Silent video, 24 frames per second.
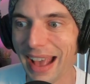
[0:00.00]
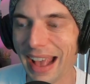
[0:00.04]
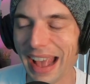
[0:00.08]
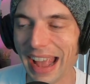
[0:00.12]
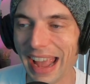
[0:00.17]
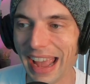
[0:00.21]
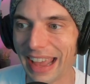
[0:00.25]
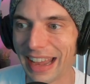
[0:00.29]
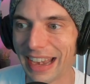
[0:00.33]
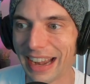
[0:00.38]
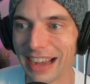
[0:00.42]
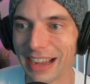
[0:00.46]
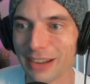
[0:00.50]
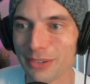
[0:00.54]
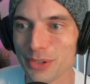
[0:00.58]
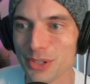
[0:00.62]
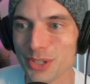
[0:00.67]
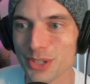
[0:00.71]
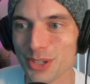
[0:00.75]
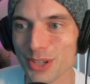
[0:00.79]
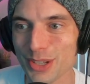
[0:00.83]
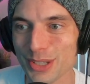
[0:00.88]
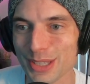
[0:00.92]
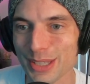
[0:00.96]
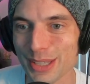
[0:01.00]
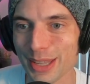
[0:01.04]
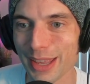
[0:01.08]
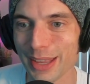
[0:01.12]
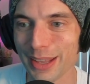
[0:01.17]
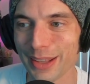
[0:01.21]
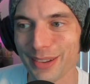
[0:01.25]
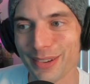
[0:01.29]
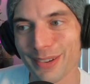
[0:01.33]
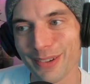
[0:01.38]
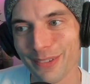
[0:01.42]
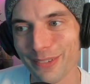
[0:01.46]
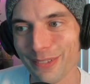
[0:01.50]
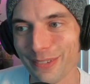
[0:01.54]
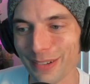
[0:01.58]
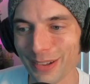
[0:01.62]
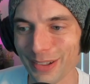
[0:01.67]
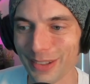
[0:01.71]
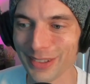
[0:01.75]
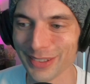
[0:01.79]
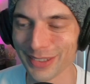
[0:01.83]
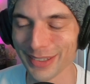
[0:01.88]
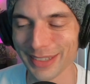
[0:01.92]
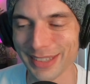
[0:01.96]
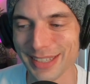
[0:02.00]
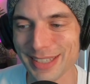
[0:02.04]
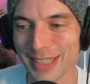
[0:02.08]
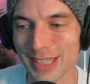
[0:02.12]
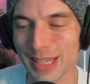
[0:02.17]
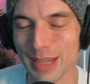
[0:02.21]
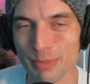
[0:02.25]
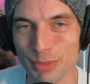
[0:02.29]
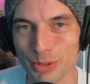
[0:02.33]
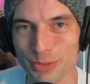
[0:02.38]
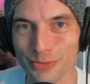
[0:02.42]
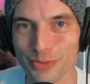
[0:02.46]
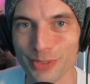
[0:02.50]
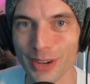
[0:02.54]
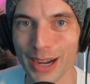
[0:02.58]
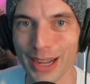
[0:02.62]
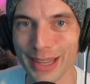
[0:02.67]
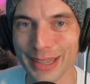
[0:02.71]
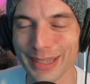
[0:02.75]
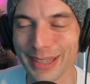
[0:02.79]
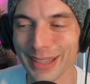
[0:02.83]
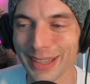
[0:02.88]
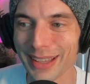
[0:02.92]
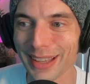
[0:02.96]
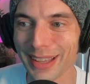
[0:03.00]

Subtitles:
And I was just like, oh, this seems fun.